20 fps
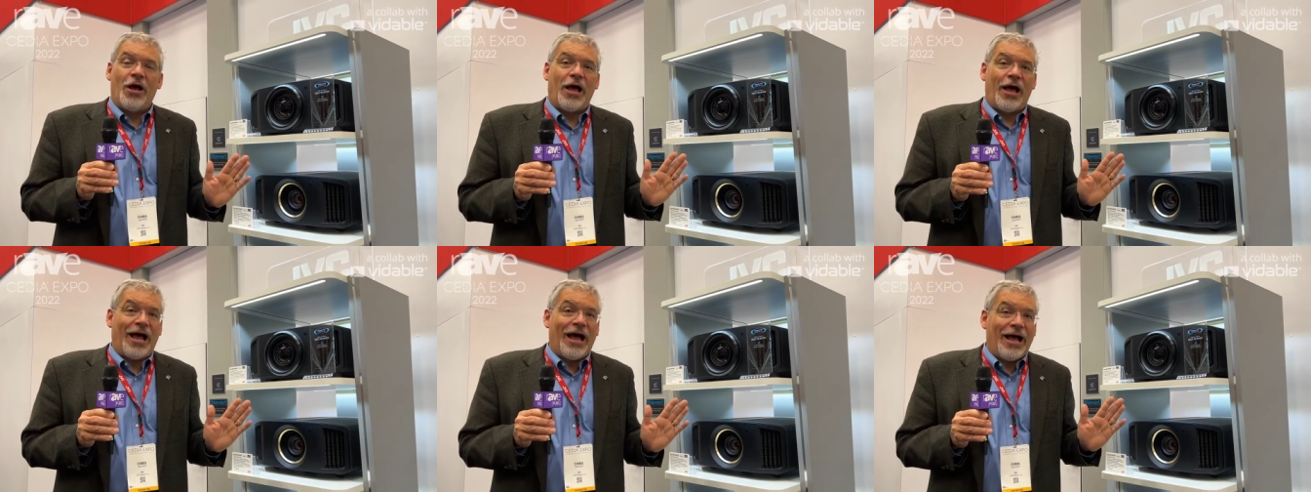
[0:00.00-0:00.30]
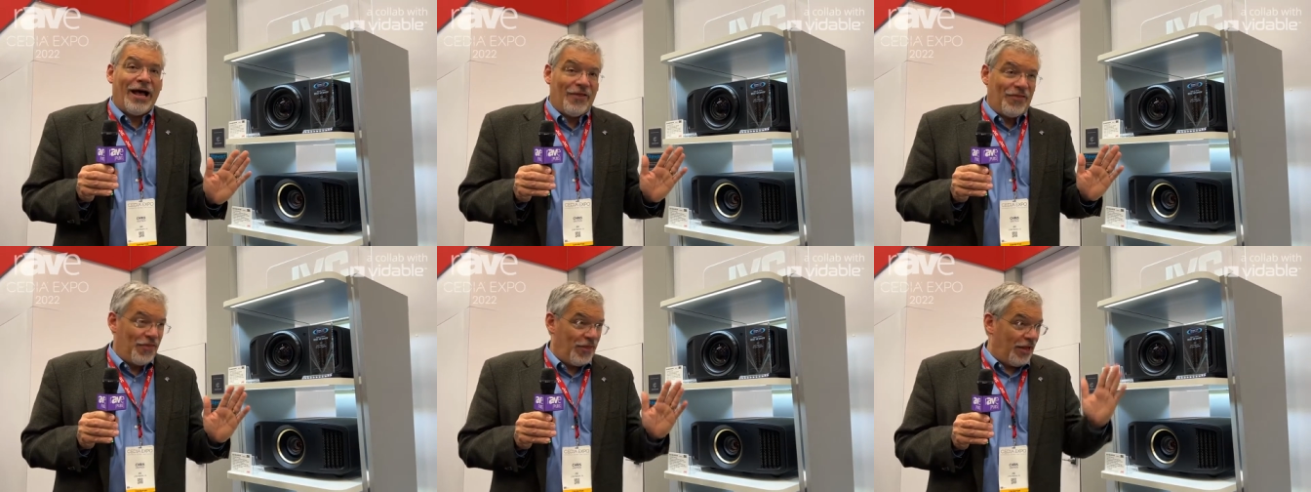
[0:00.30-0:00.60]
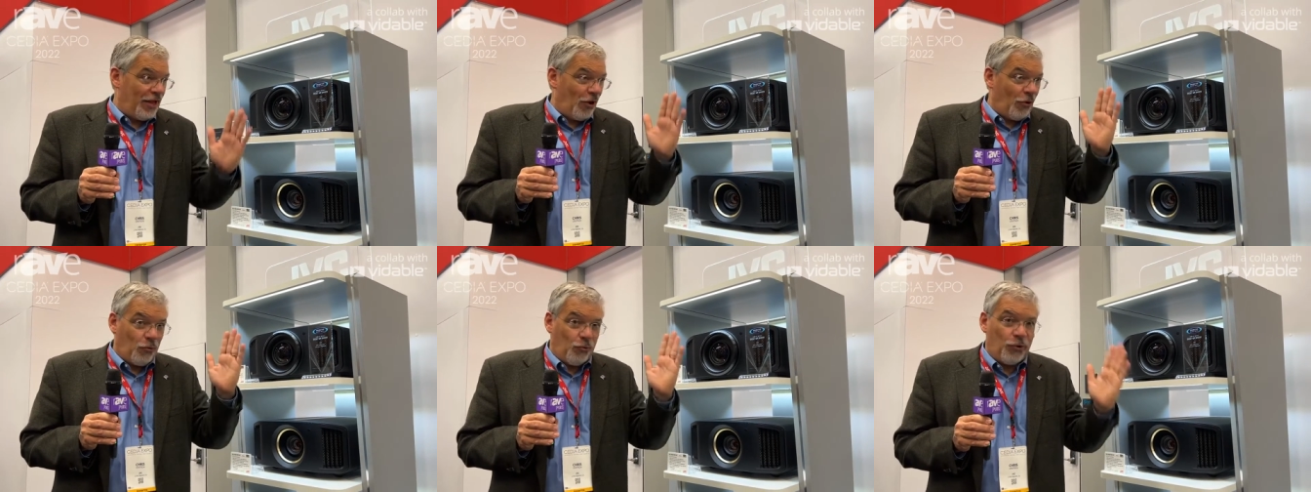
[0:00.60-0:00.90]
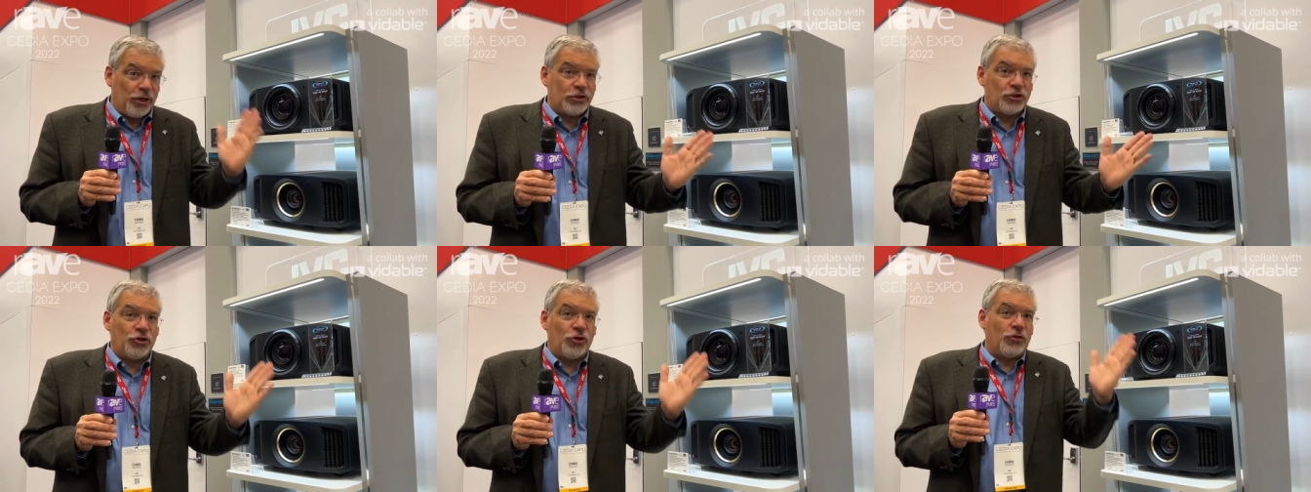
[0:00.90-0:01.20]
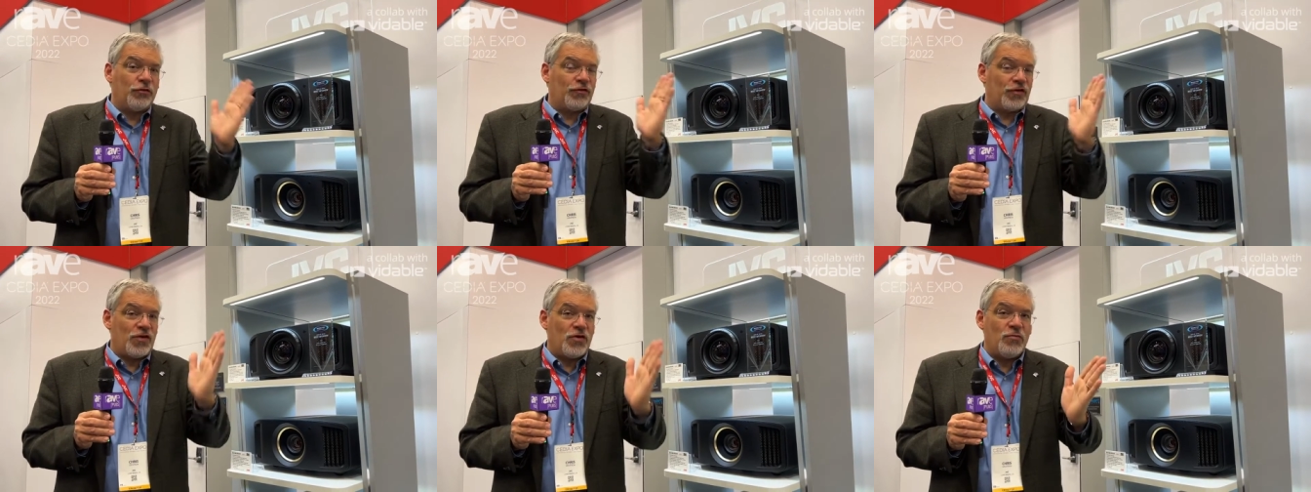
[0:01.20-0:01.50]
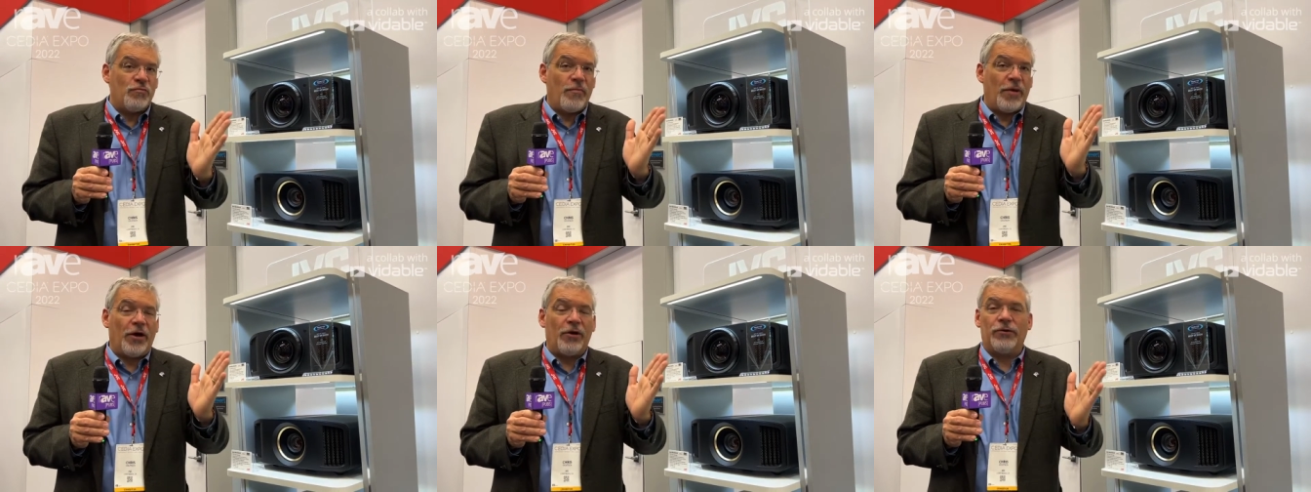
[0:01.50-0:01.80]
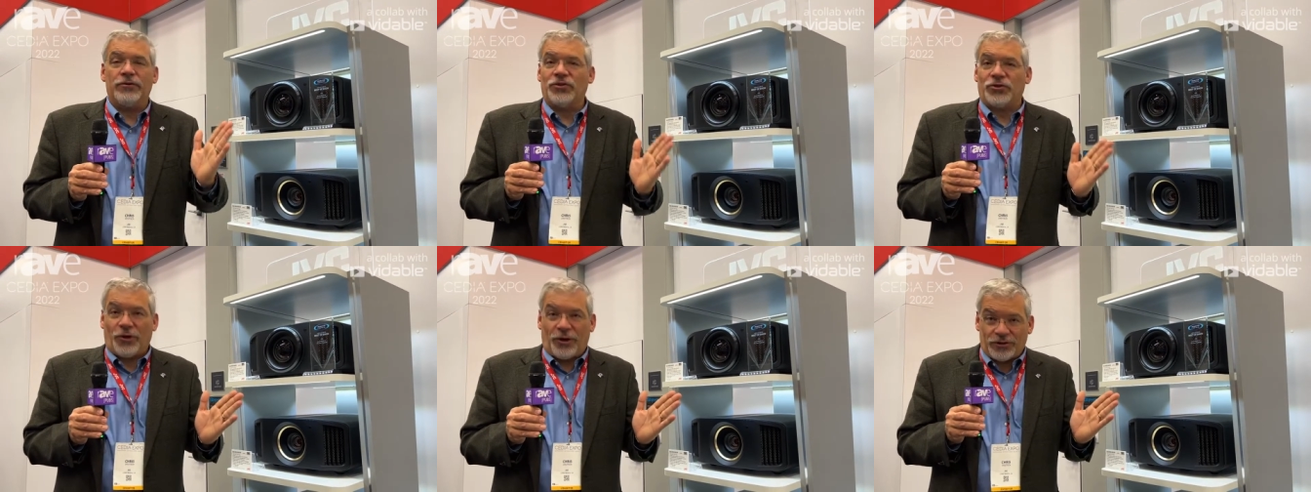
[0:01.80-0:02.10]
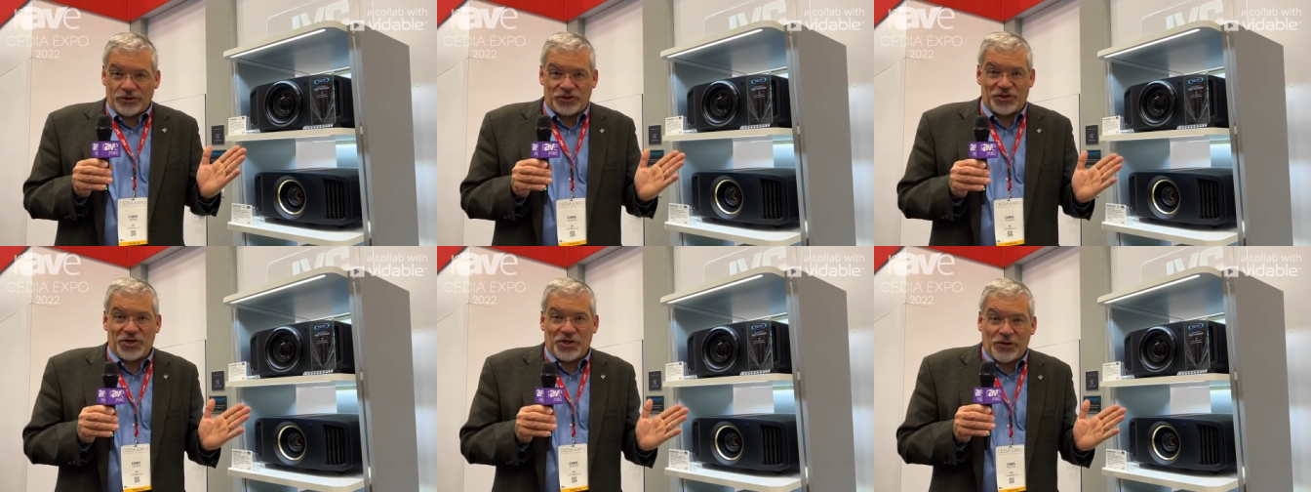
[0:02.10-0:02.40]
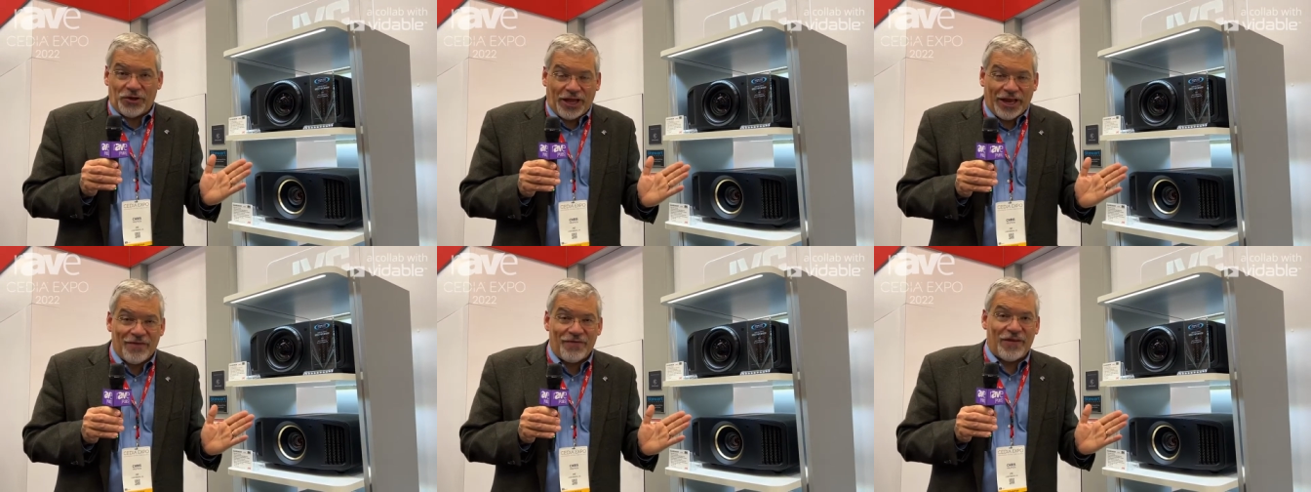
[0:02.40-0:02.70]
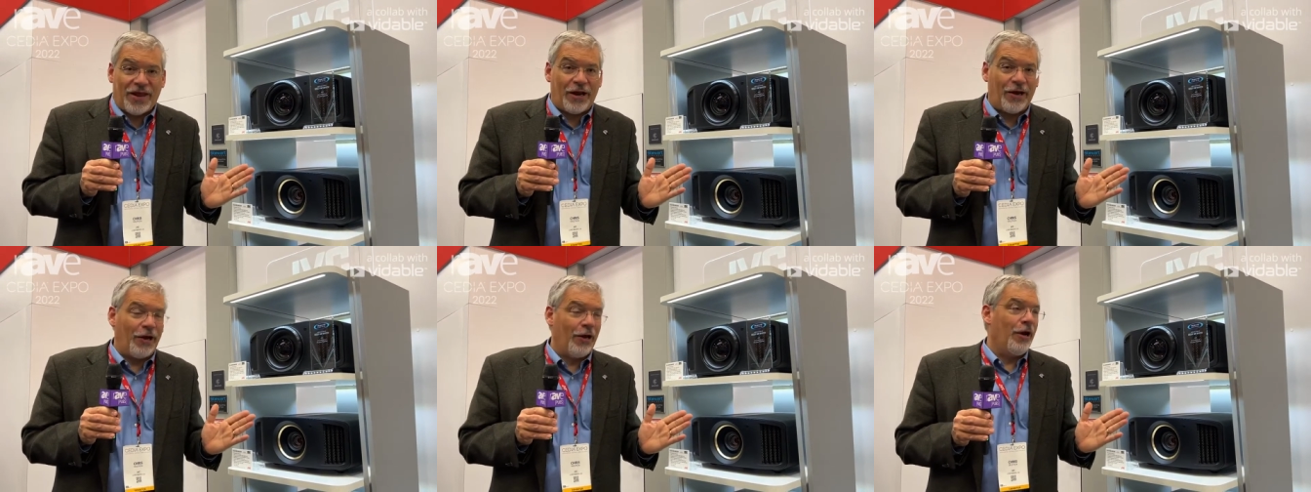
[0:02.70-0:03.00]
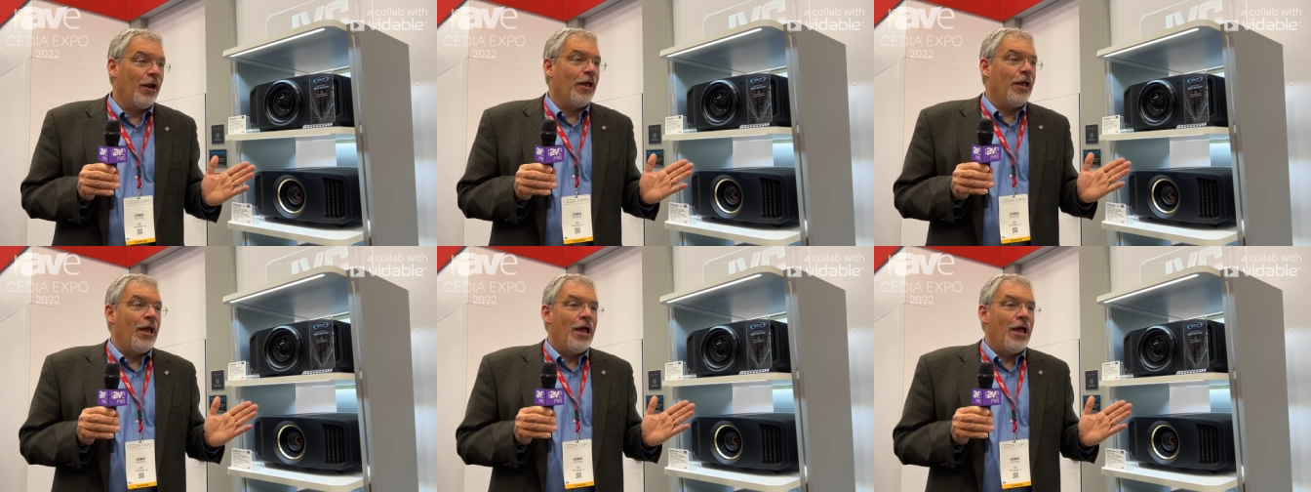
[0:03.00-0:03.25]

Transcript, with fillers: Uh, the original two modes are still in there